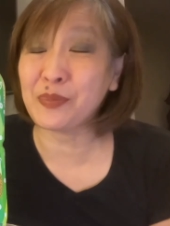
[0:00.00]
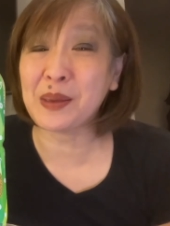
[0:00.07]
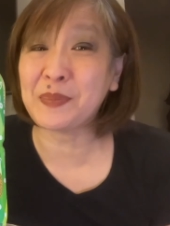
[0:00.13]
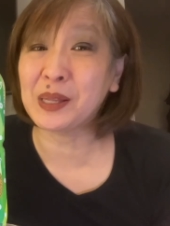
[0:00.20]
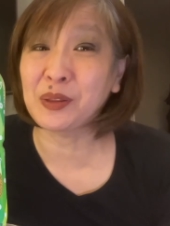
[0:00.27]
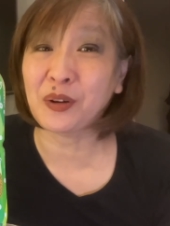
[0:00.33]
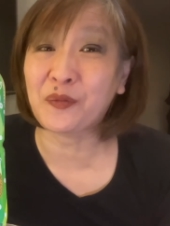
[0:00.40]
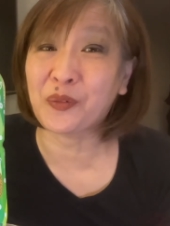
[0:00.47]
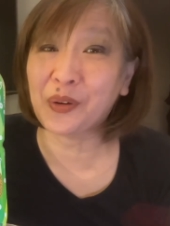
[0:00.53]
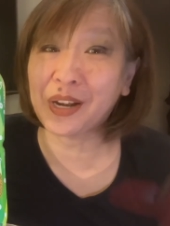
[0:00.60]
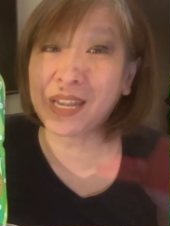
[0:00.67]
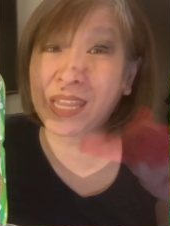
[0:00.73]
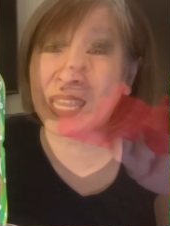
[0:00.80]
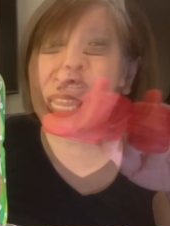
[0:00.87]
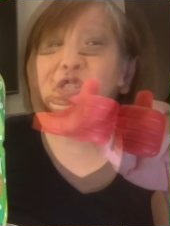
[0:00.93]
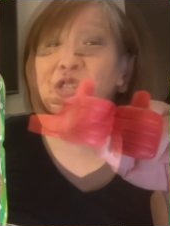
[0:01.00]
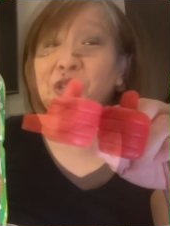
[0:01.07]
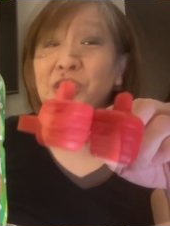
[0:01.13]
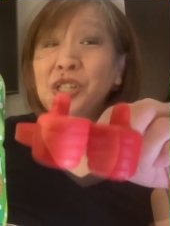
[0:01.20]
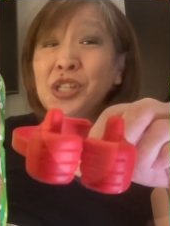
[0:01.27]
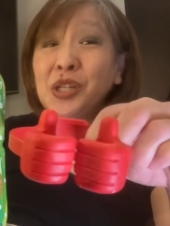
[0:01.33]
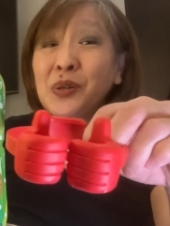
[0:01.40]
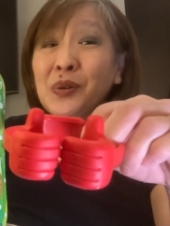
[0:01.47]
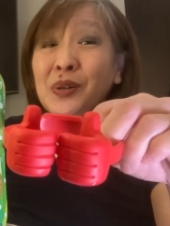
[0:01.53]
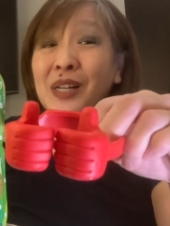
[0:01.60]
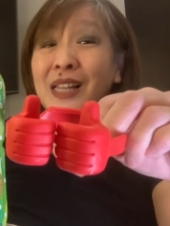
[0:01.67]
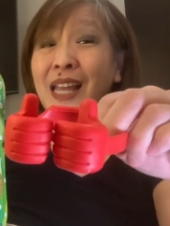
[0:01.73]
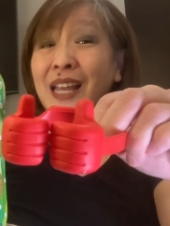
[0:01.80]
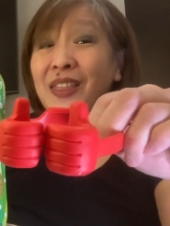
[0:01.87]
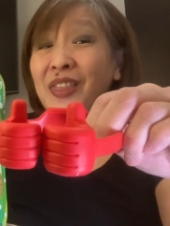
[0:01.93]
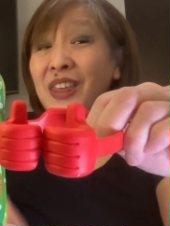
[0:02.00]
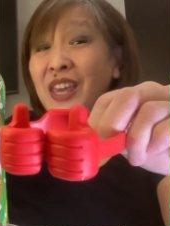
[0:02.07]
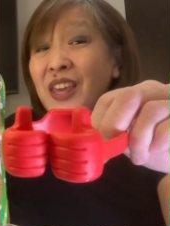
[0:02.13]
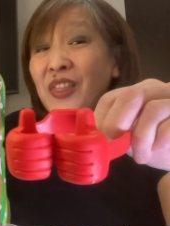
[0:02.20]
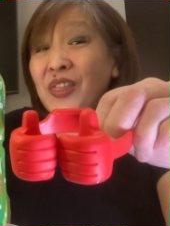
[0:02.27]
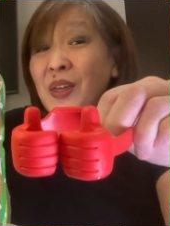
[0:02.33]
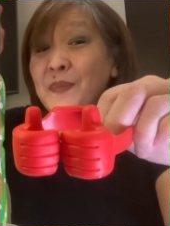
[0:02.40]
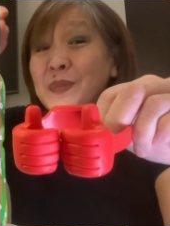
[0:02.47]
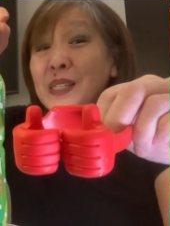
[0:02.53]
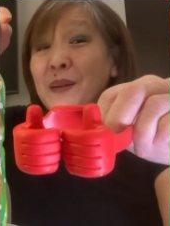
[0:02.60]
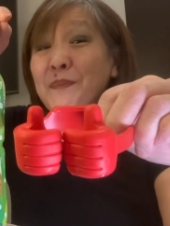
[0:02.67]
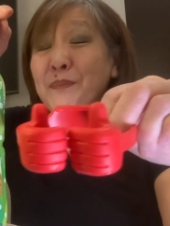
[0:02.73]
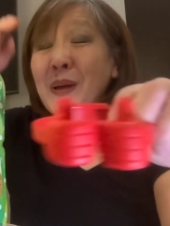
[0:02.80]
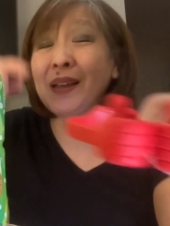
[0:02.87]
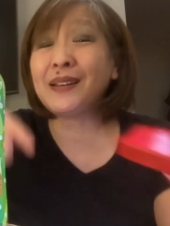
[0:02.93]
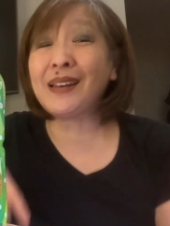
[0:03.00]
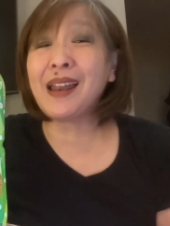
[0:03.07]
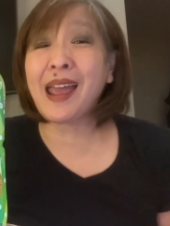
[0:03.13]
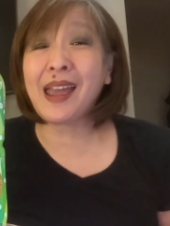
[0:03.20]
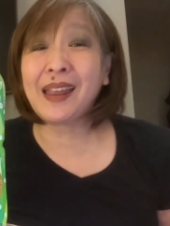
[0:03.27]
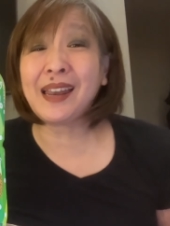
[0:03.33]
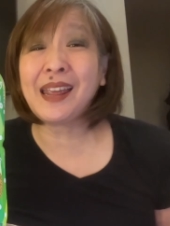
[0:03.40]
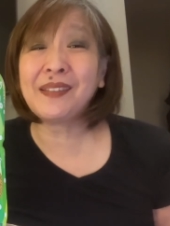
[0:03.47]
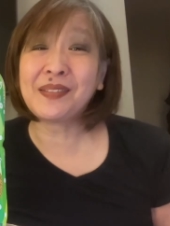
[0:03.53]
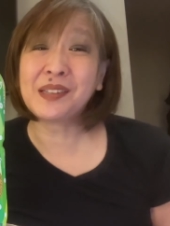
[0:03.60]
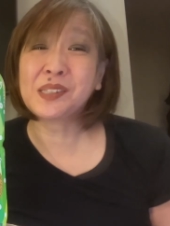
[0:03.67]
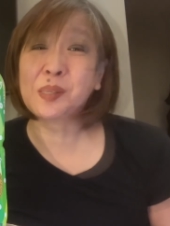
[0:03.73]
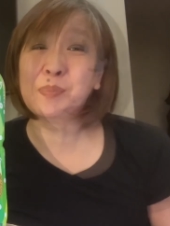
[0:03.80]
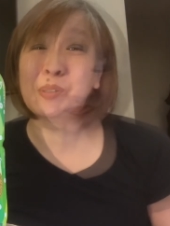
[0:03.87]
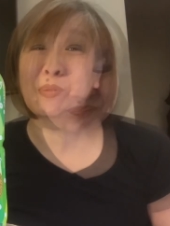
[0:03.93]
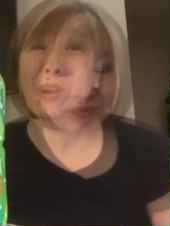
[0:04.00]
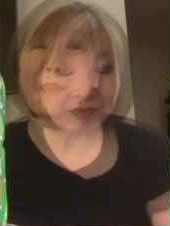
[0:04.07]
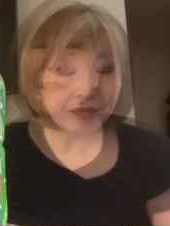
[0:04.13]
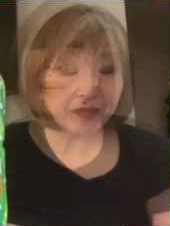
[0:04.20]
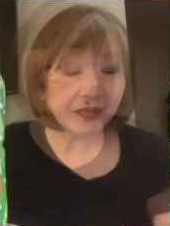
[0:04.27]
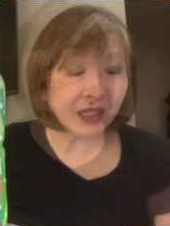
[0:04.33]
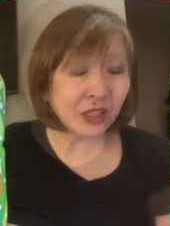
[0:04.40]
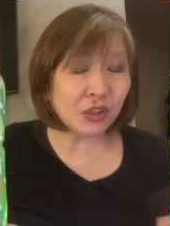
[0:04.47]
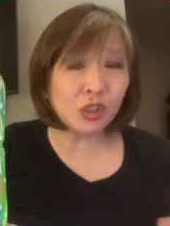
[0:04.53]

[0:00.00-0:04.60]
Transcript: Maybe look for it Be here. sure to click the thumbs up button and hit the subscribe button.